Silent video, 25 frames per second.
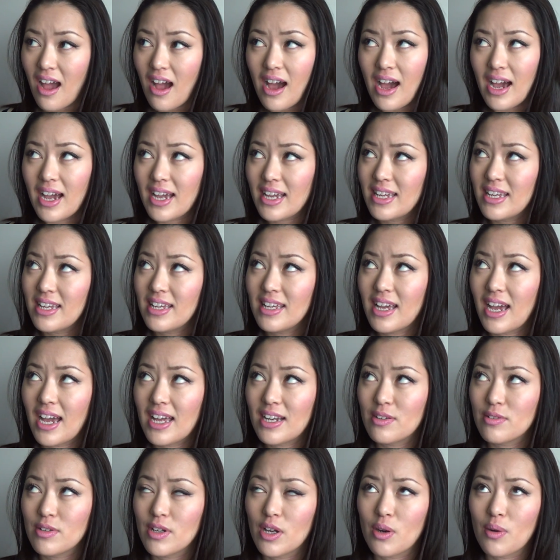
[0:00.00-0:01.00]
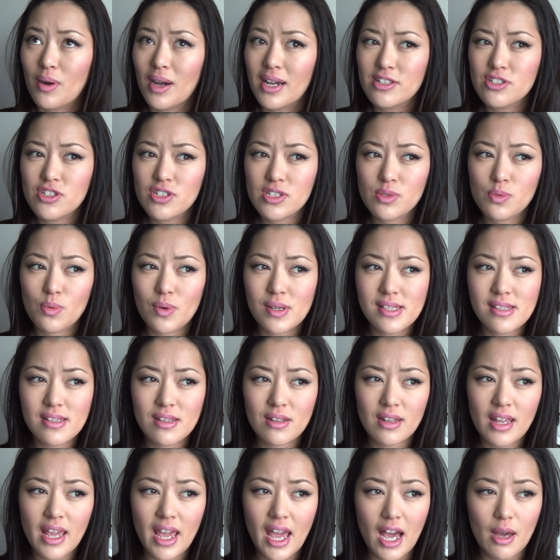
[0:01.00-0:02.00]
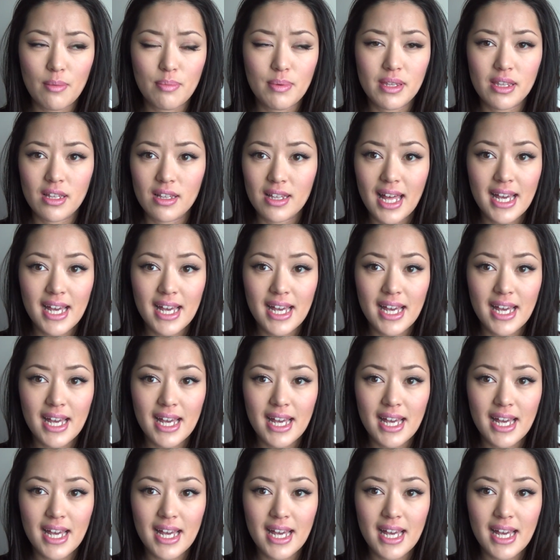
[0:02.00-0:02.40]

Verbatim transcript: I don't know. I just wasn't happy the